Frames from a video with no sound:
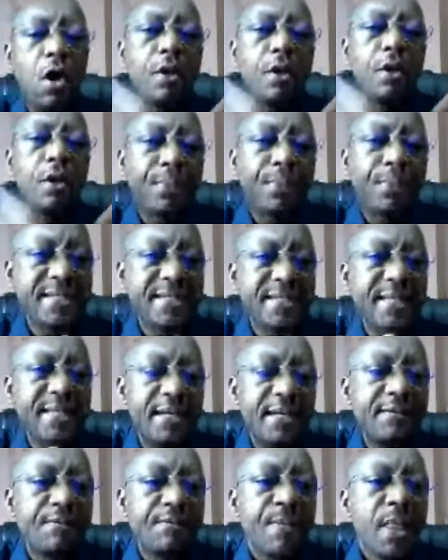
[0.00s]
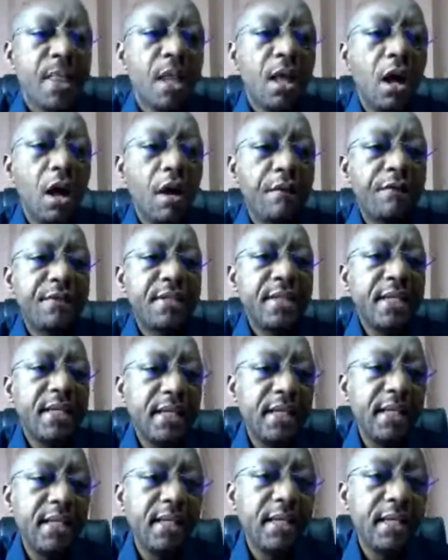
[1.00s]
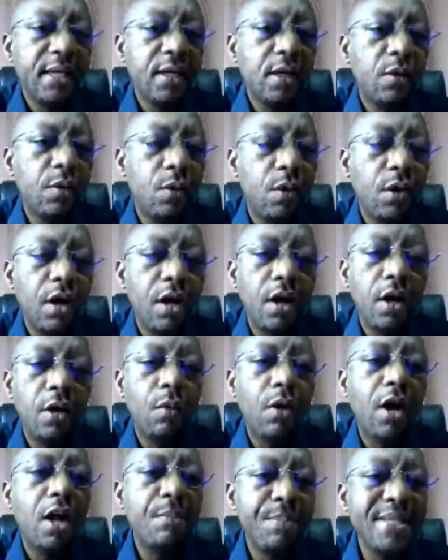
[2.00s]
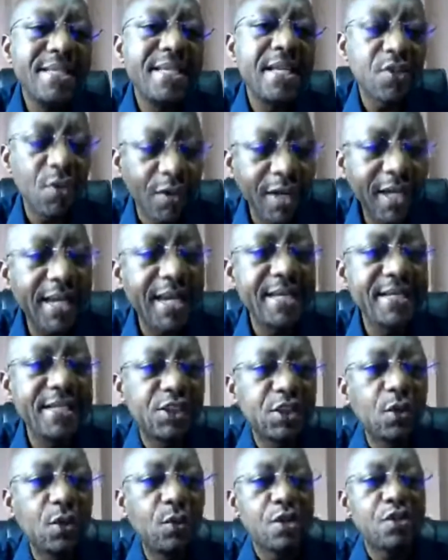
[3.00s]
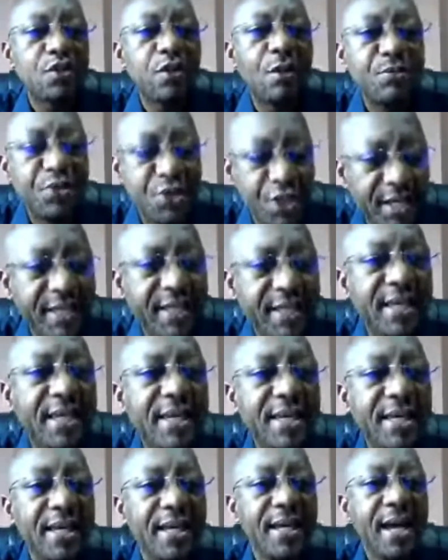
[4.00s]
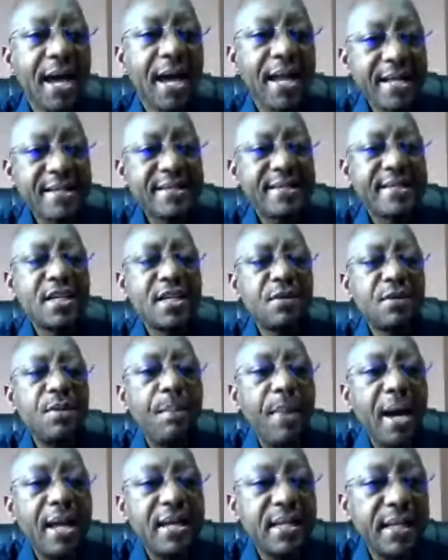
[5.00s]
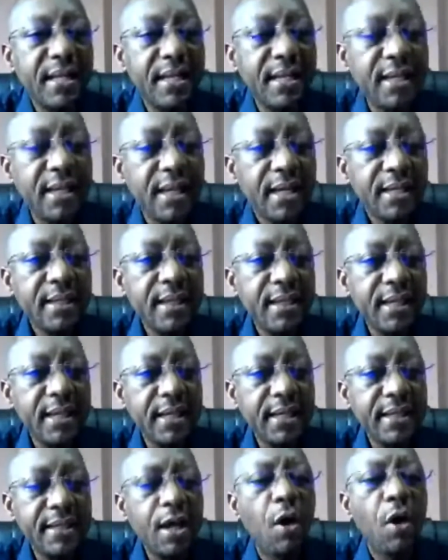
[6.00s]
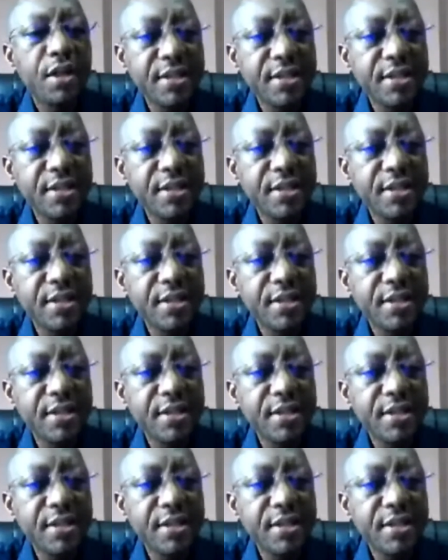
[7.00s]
world president of the World Business Organization was from Turkey, and I still remember the